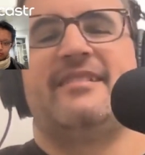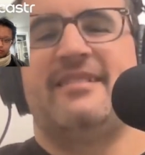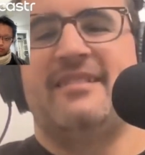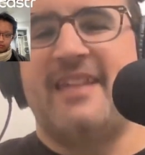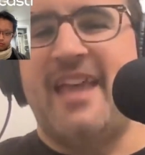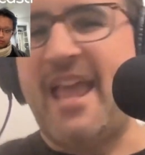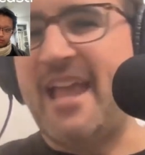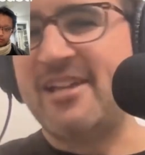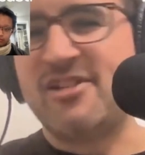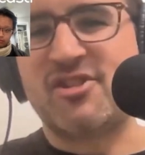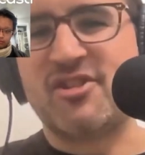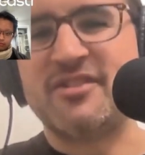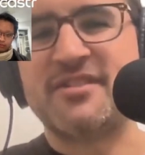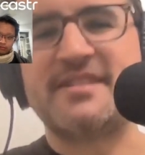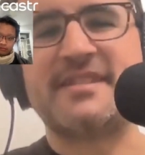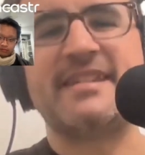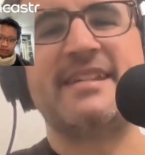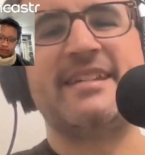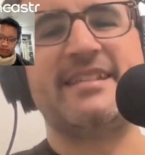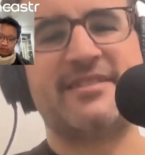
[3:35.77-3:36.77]

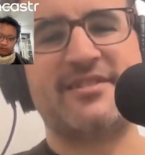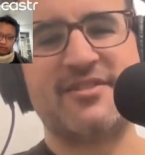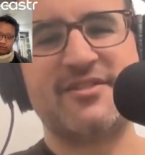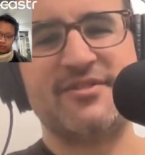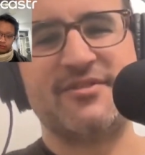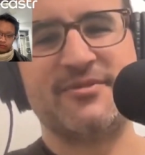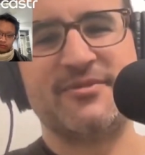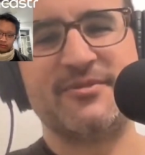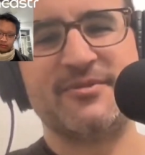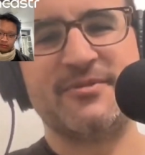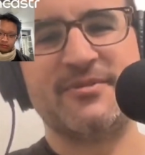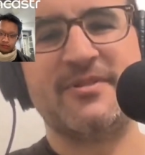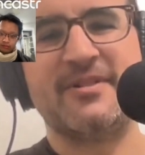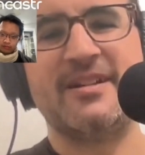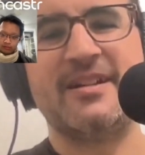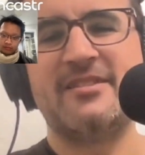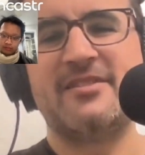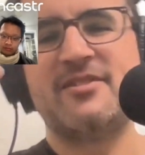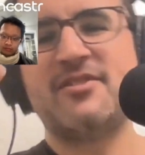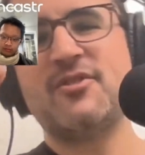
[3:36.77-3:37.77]
agency to
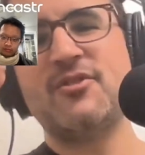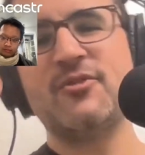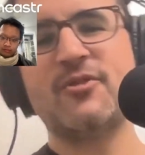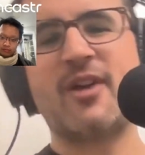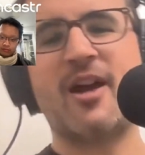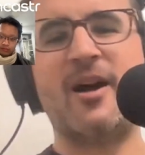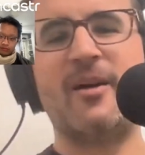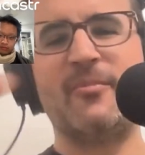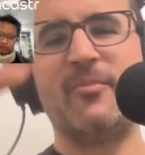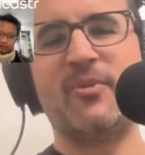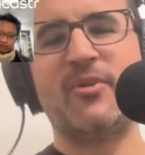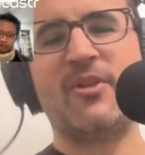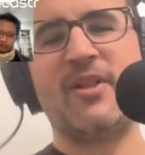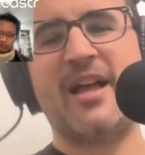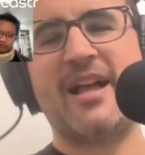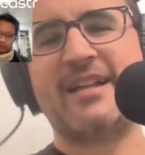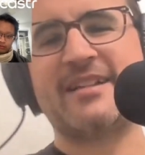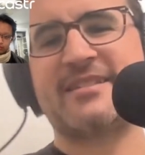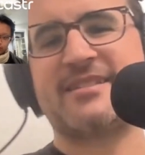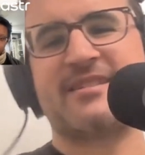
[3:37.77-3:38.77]
too
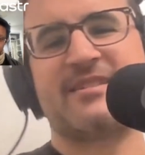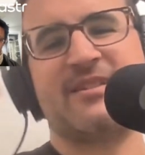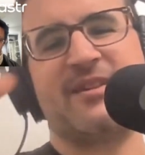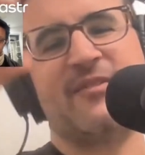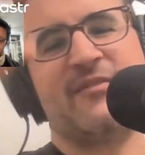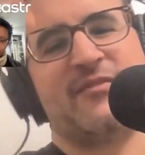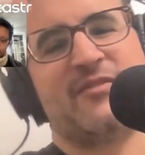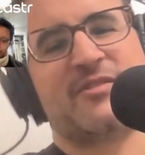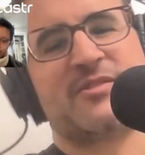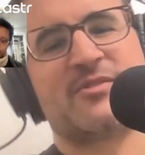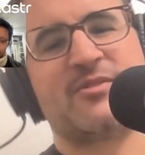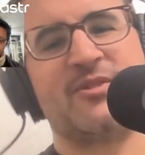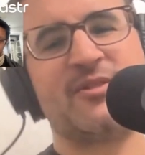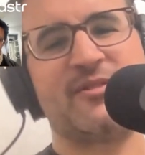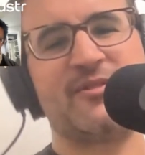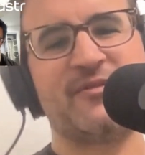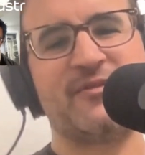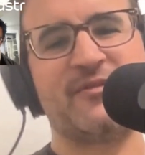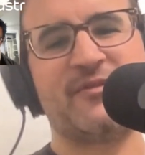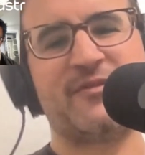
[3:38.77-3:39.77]
complex of a sort
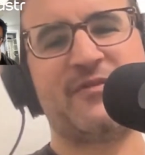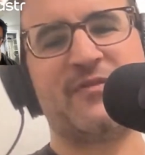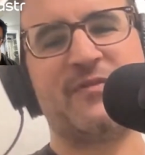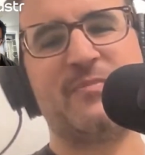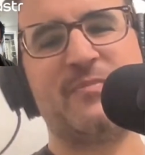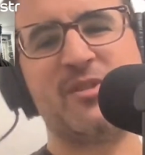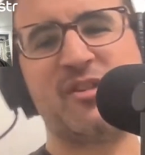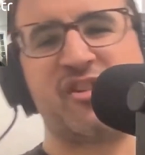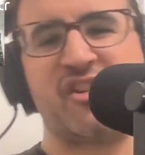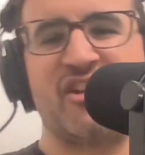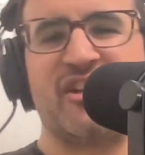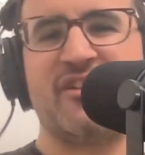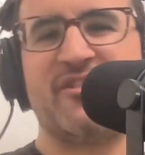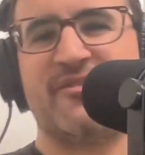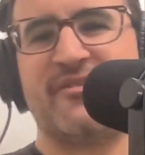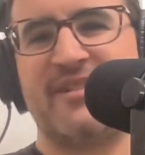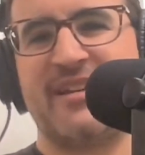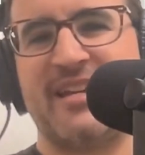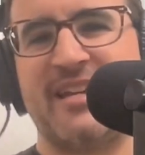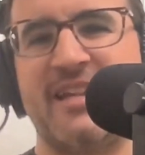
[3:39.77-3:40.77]
of
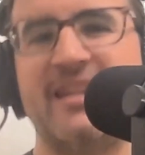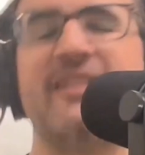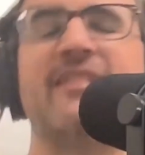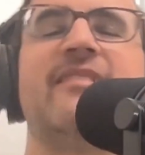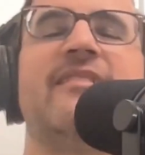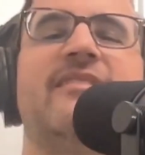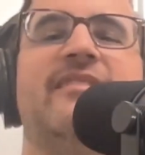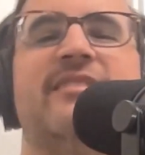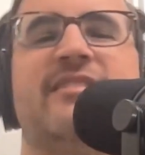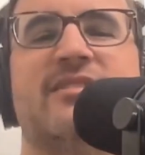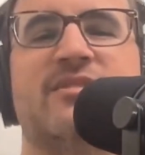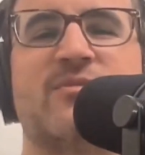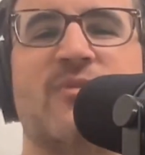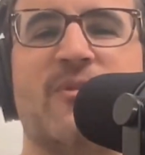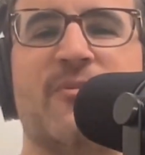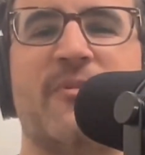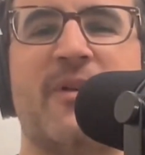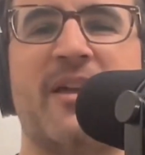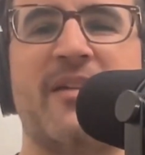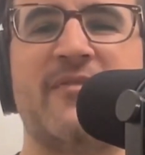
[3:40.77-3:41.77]
machinery is
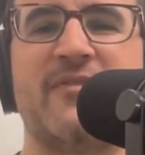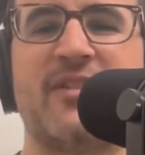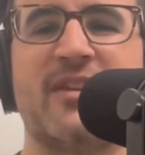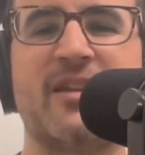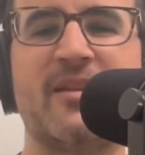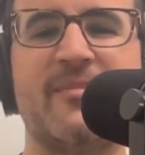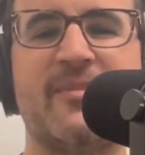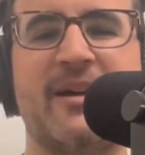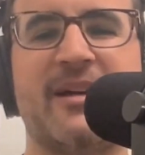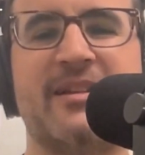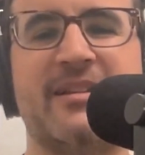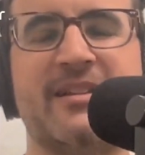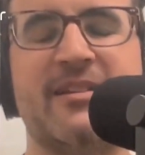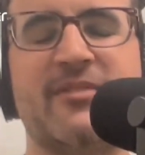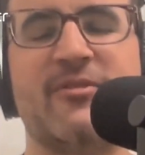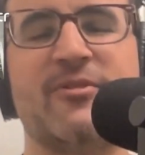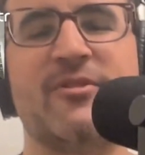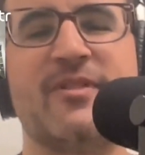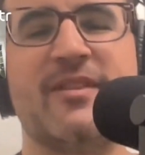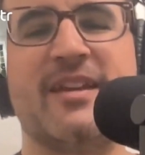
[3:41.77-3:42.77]
one way of thinking about it,
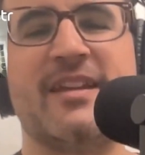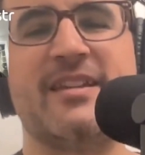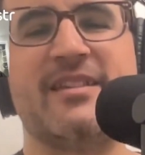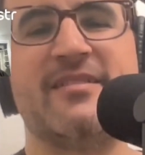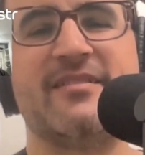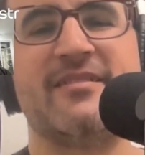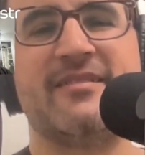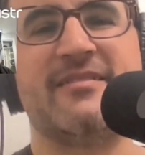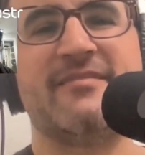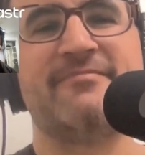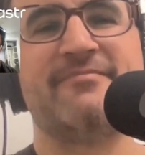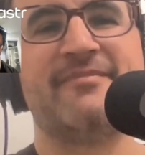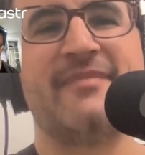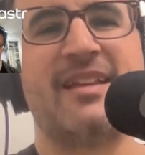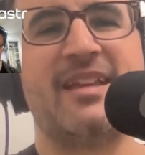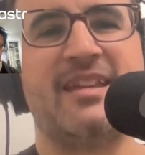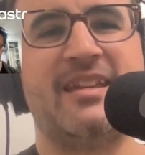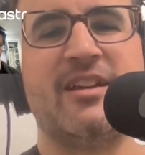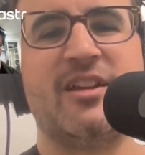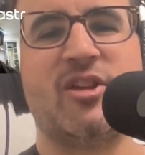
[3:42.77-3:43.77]
or that you're
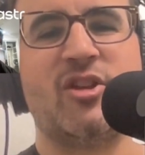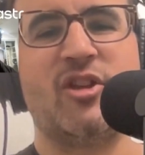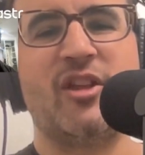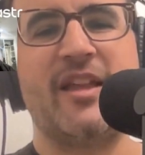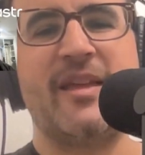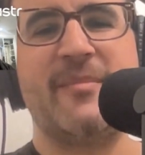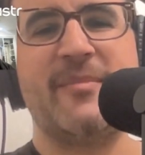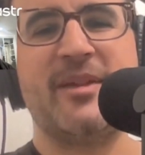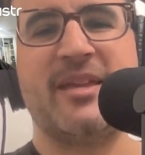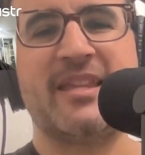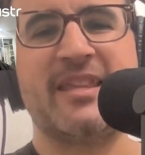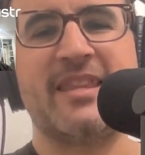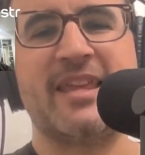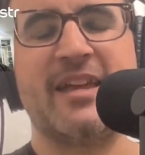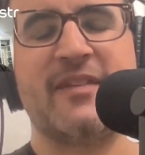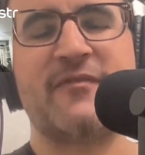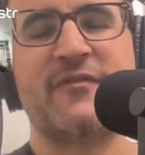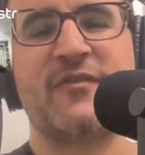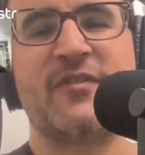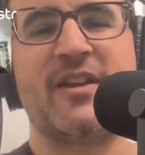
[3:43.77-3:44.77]
claiming
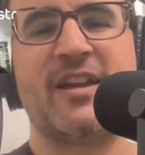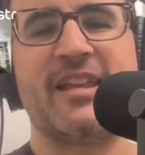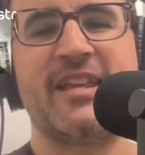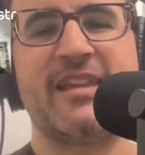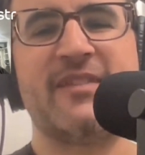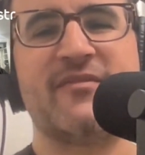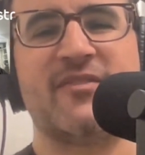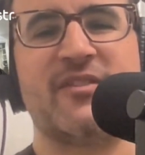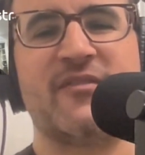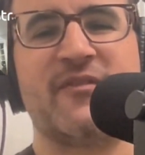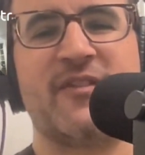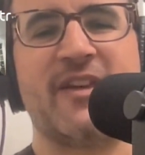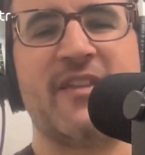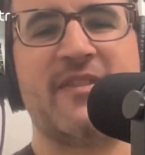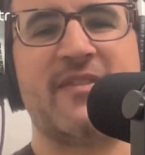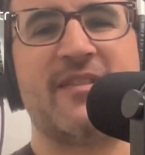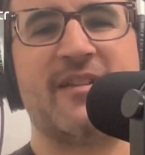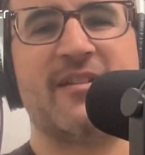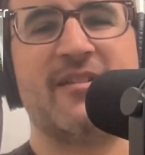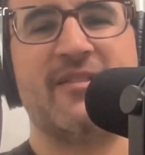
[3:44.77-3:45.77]
that for any given event
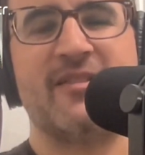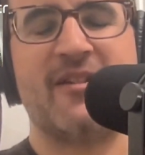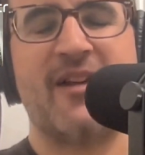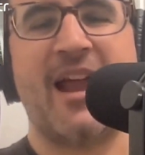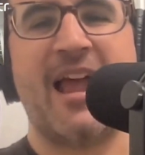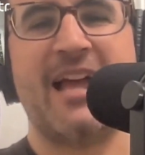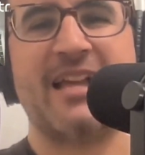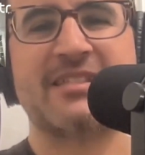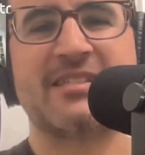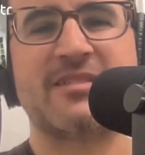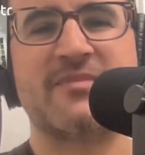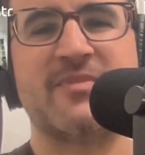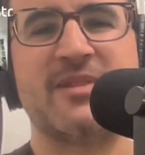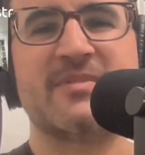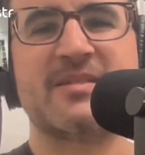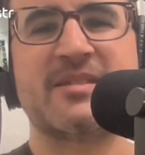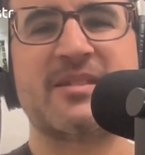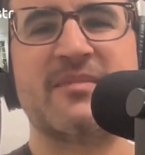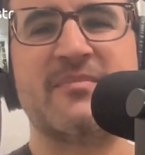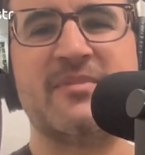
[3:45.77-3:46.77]
there has to be
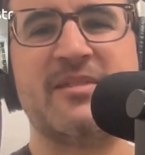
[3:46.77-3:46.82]
some